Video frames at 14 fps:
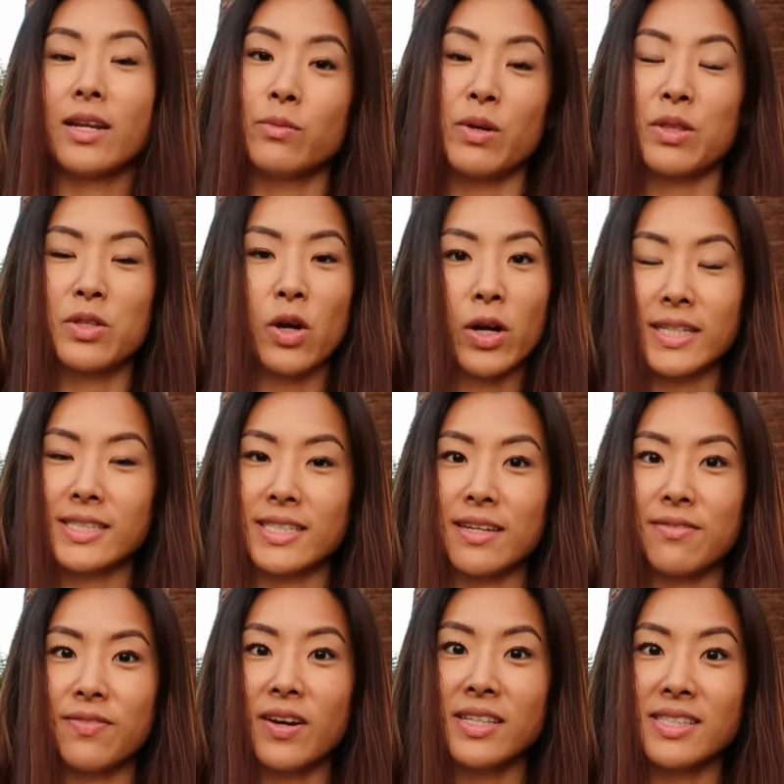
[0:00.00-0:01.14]
And with target
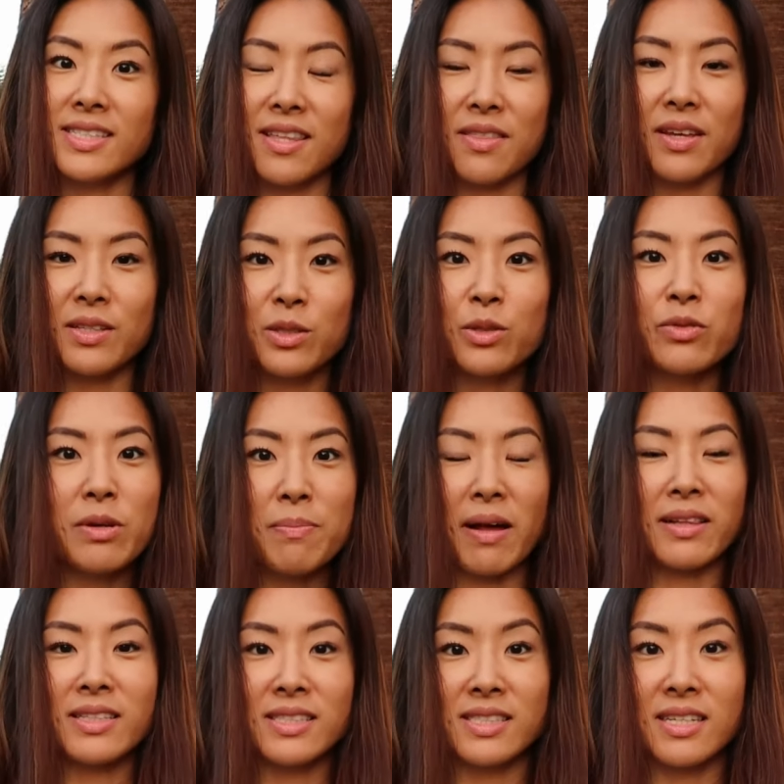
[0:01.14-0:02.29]
date funds, they do
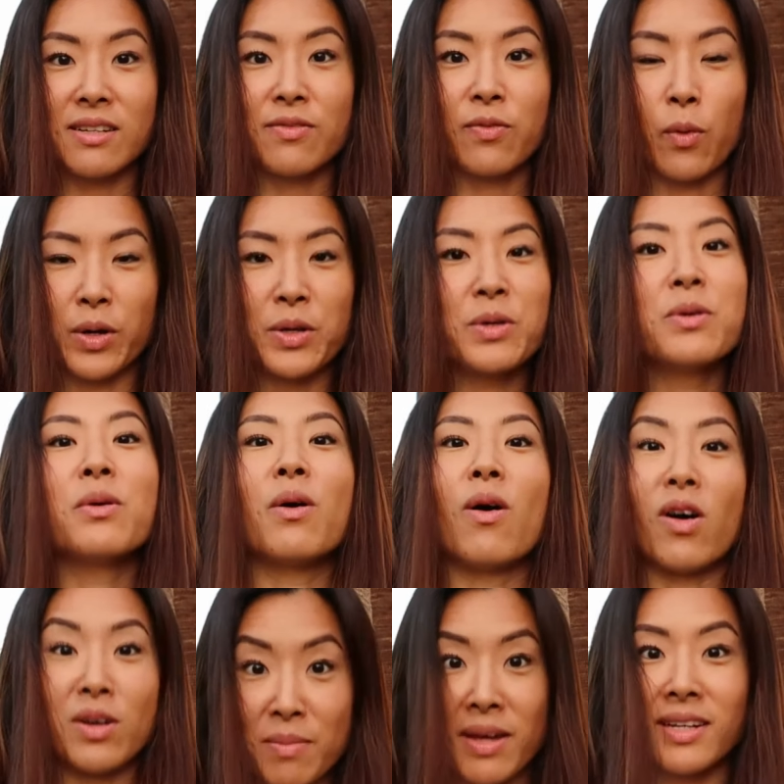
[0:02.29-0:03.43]
rebalancing for you
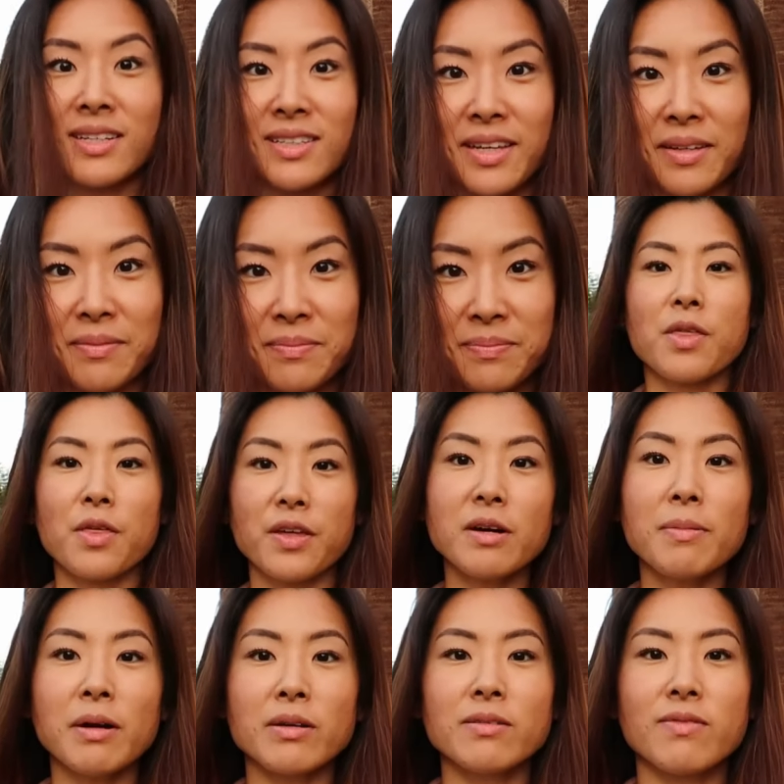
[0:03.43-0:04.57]
automatically. The thing
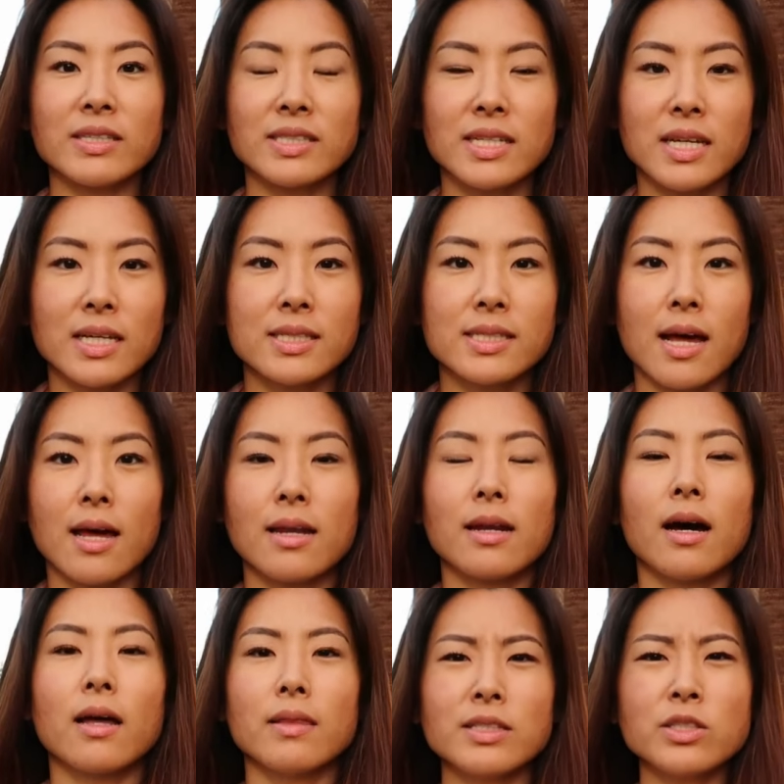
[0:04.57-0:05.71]
about investing is that
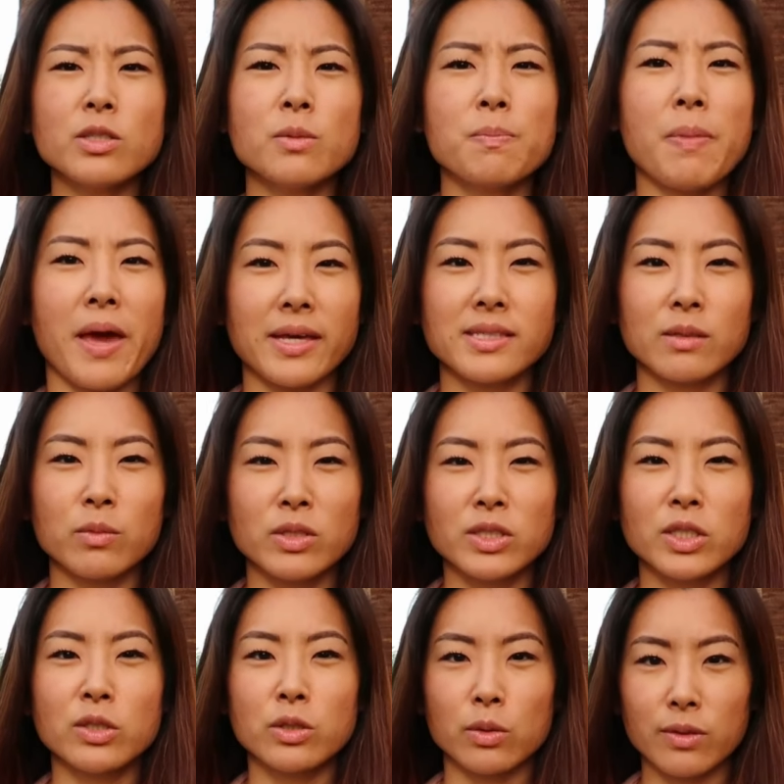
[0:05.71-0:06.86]
unless you pay someone
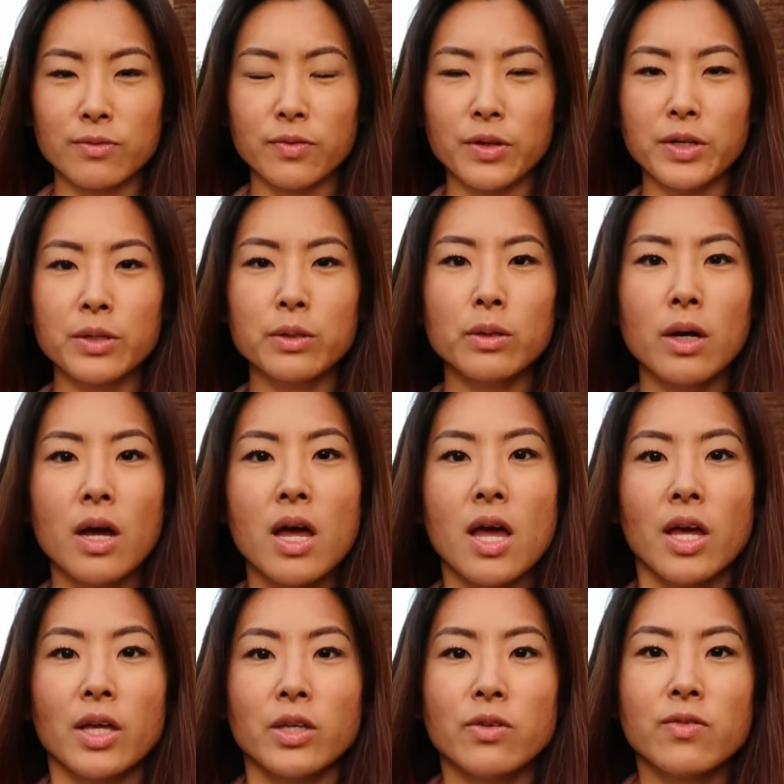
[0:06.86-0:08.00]
to do it for you,
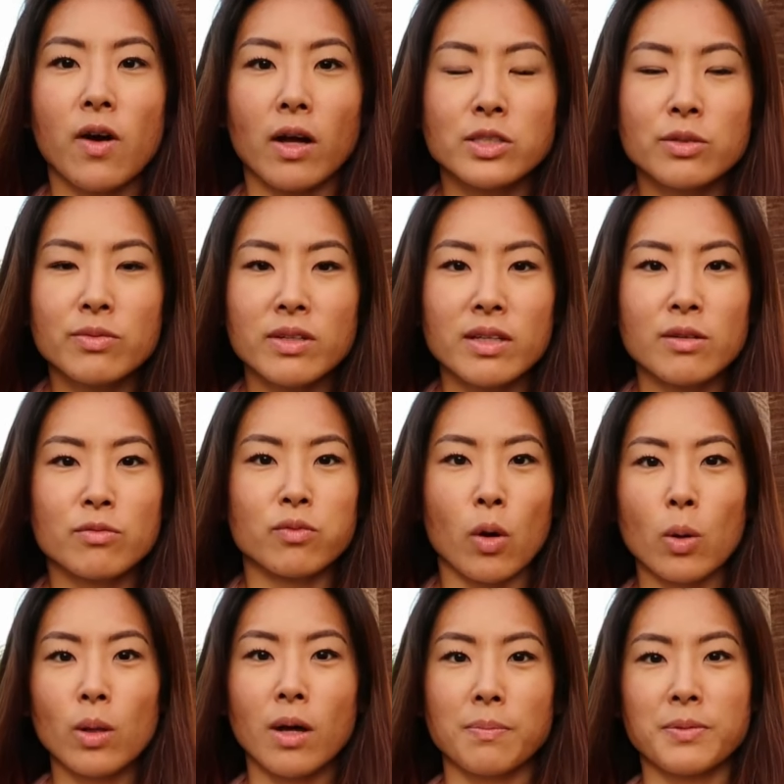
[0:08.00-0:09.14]
you've got to really
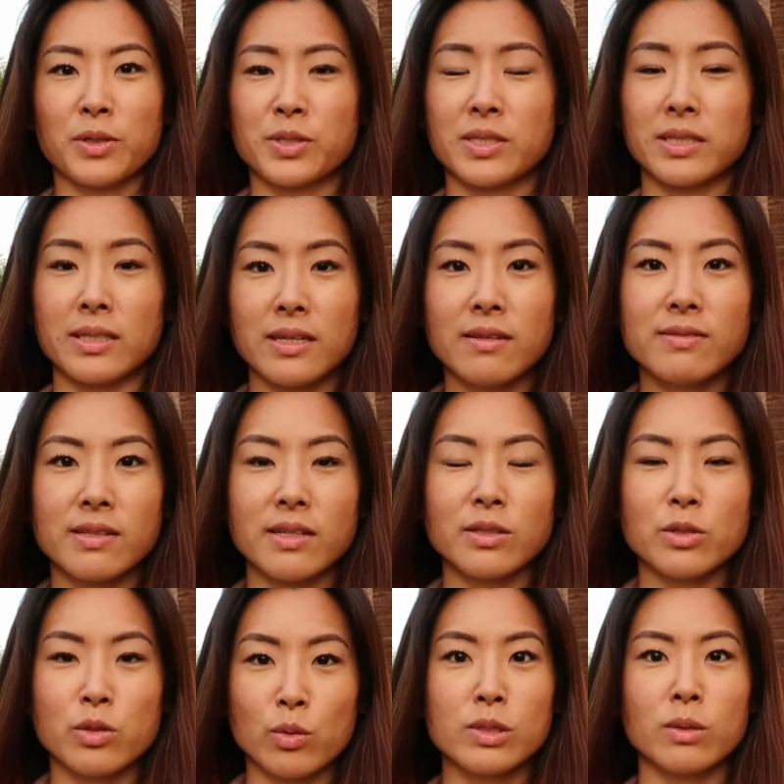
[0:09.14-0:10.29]
roll up your sleeves
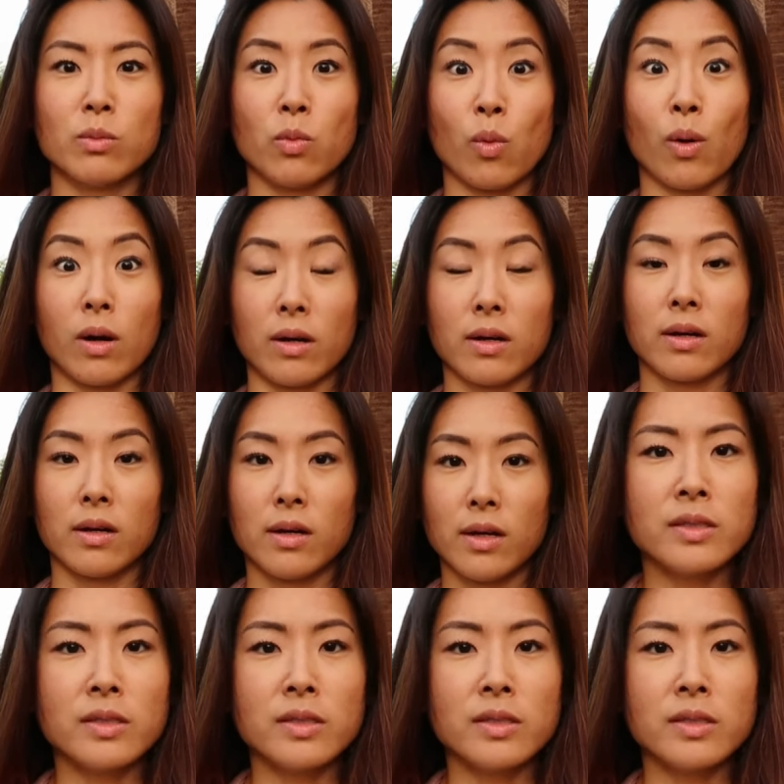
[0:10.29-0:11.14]
and do some work.